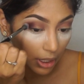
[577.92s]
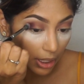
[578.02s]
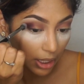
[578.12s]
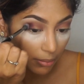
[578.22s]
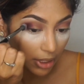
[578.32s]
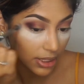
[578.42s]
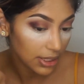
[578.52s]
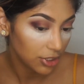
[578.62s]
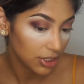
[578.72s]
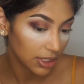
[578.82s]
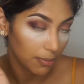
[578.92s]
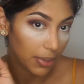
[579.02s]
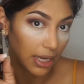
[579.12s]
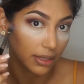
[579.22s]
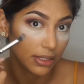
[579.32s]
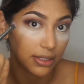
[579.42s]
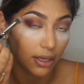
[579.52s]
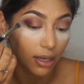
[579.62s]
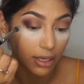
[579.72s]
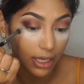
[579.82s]
And I'm honestly just going to pack this
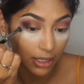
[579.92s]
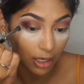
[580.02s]
on and